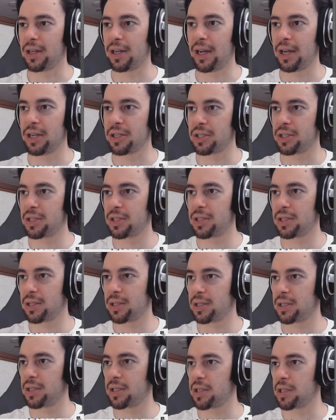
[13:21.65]

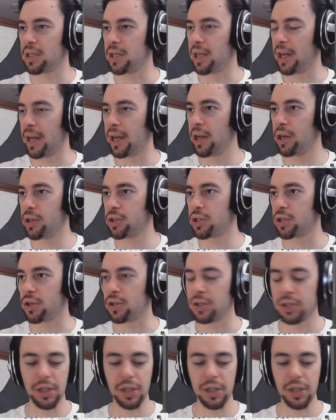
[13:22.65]
SCH or